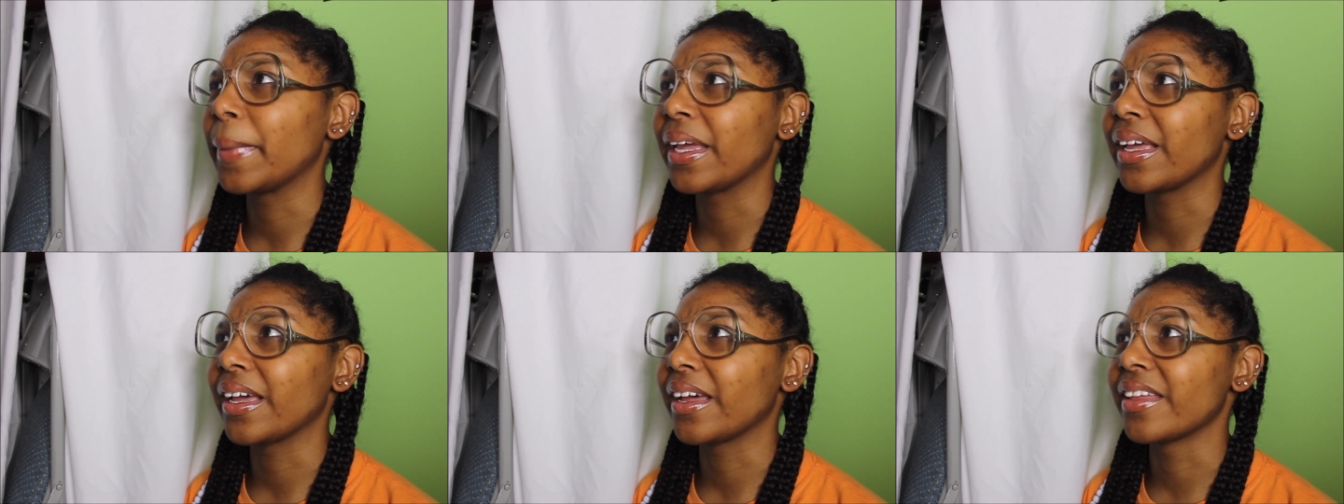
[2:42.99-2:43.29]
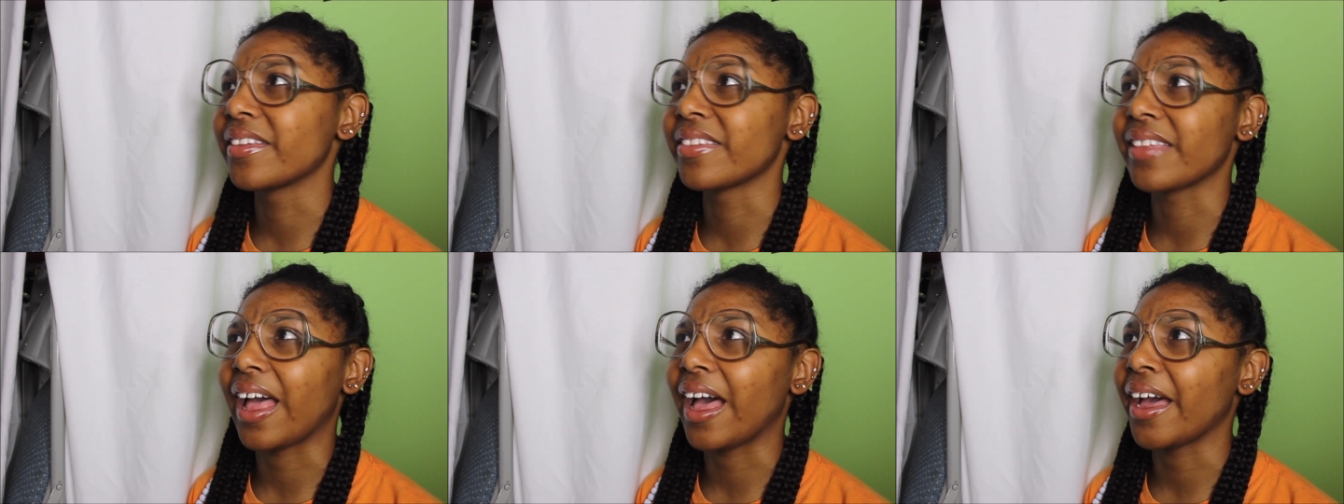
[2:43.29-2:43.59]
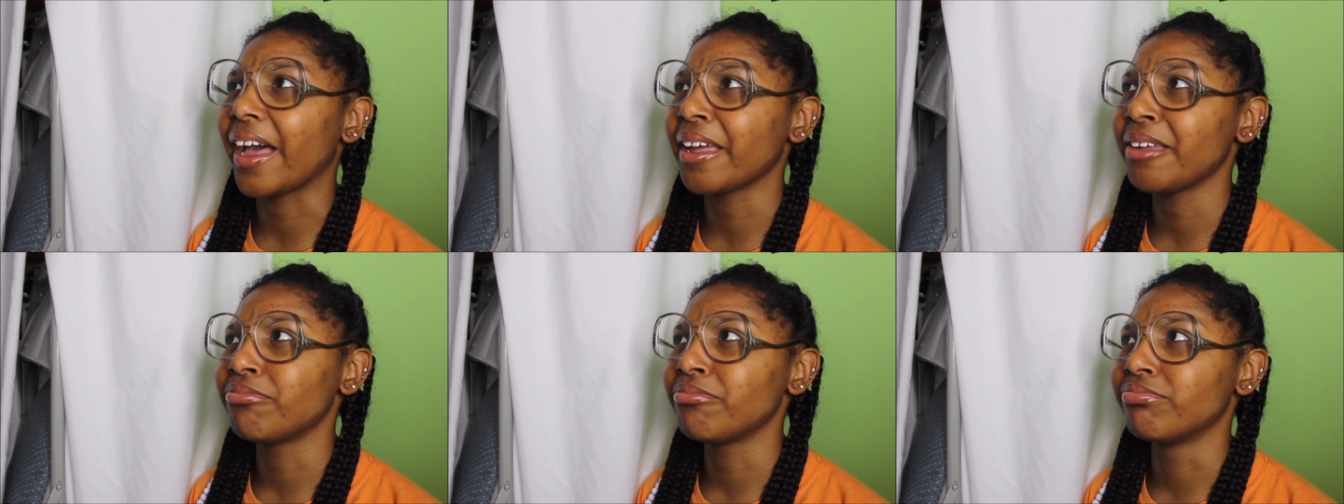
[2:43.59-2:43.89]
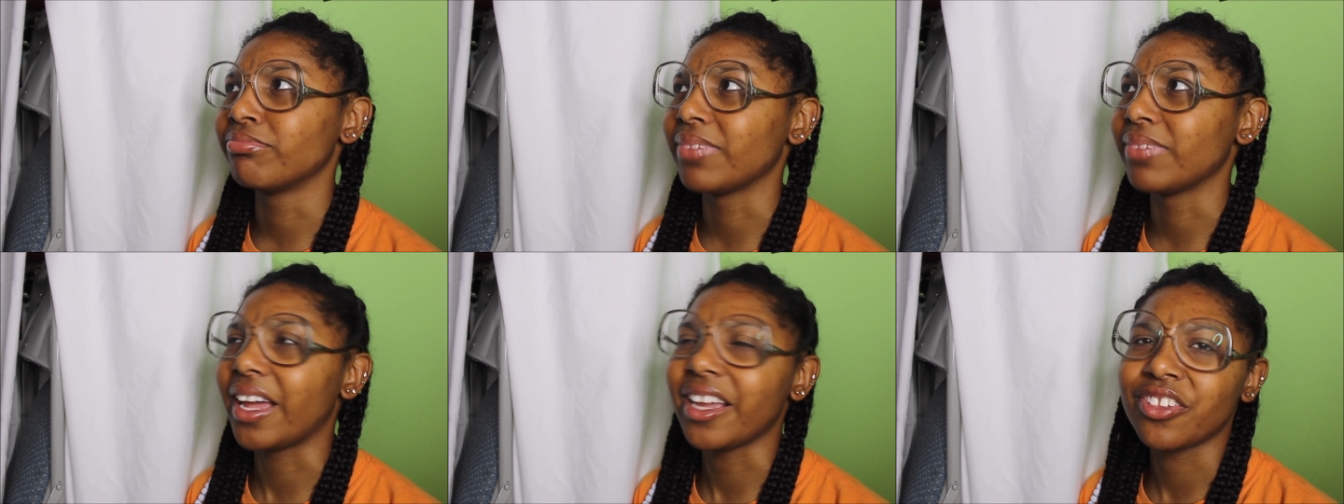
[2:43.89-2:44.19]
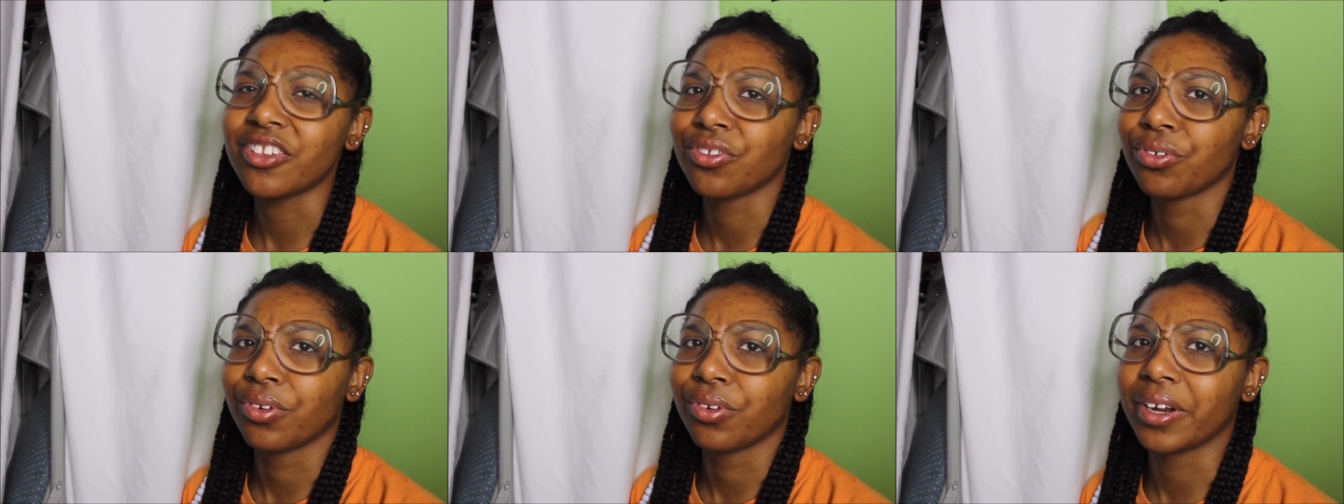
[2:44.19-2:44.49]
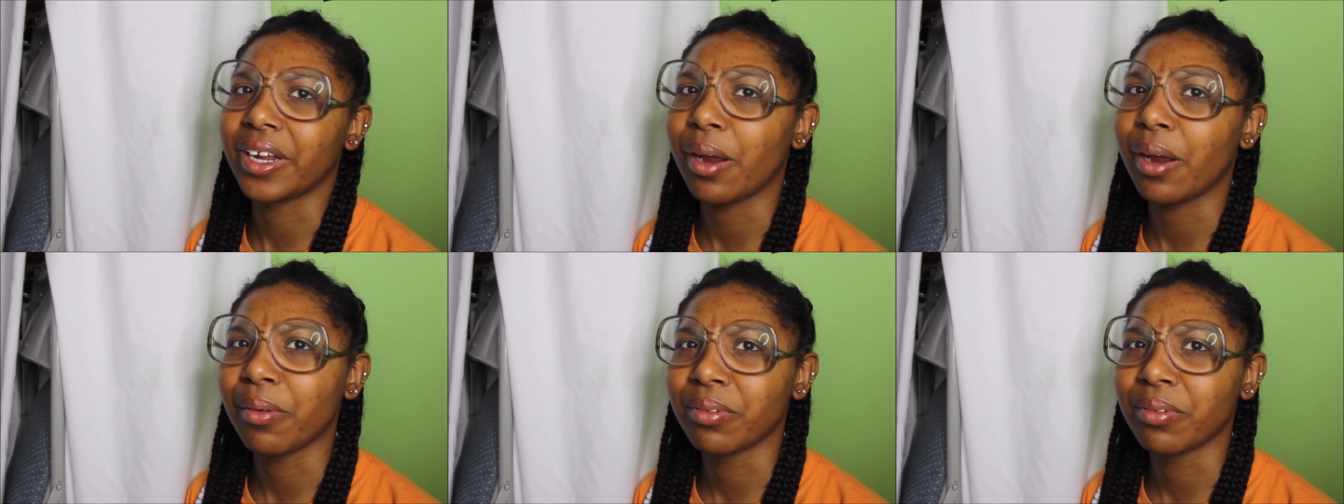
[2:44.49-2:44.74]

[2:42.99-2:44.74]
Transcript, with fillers: because I liked Tori.